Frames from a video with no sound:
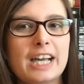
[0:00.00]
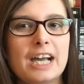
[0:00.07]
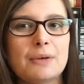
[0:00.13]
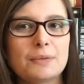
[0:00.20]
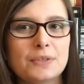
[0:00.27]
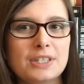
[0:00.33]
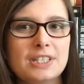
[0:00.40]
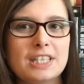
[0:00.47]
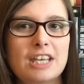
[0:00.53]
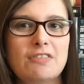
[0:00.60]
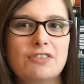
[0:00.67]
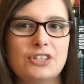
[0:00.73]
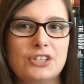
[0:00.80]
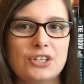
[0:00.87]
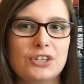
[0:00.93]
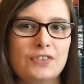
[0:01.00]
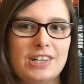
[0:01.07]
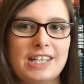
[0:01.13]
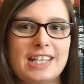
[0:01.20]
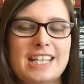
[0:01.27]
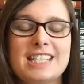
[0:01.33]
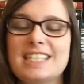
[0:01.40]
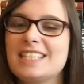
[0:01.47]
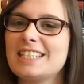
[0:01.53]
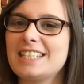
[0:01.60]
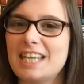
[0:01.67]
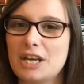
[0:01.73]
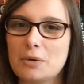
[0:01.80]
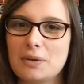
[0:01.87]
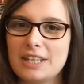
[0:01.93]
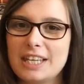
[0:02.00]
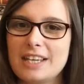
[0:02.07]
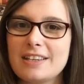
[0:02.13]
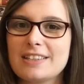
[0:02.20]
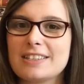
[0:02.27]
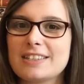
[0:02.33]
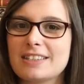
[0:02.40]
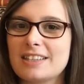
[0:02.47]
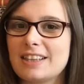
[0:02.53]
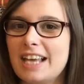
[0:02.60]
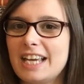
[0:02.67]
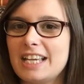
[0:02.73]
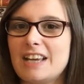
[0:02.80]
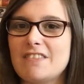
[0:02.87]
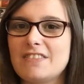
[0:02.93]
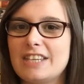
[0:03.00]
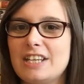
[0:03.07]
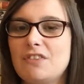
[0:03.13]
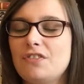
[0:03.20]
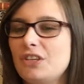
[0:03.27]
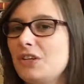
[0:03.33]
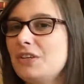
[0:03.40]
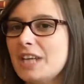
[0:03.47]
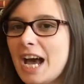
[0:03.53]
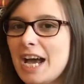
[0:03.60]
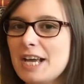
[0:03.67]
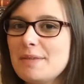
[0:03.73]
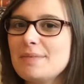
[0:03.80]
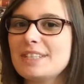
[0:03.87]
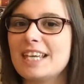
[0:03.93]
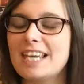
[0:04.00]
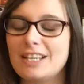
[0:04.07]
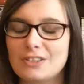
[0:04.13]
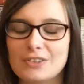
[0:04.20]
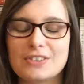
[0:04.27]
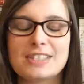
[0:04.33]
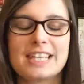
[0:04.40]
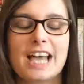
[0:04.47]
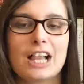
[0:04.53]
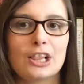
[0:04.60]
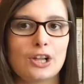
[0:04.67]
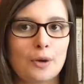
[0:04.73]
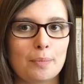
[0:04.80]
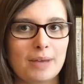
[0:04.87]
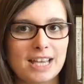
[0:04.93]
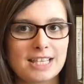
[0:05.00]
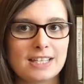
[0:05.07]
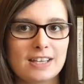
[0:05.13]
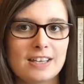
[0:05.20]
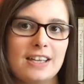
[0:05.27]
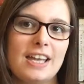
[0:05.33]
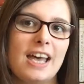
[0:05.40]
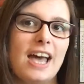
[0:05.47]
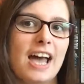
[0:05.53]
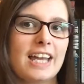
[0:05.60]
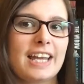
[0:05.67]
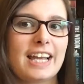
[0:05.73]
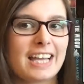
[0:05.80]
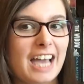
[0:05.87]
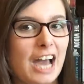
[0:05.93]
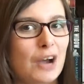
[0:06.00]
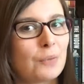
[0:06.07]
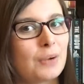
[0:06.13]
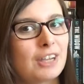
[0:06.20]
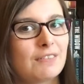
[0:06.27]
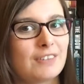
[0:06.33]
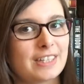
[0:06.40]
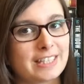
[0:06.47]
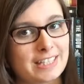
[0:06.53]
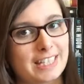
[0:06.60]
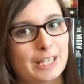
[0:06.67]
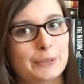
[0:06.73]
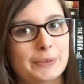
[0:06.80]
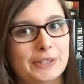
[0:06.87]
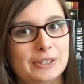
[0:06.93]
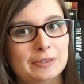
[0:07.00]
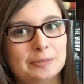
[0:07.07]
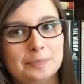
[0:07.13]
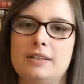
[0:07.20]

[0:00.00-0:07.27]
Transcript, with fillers: I would say if you do read it, stick with it, 'cause like I've said a few times, it does get a lot better, and I can't wait for the sequel.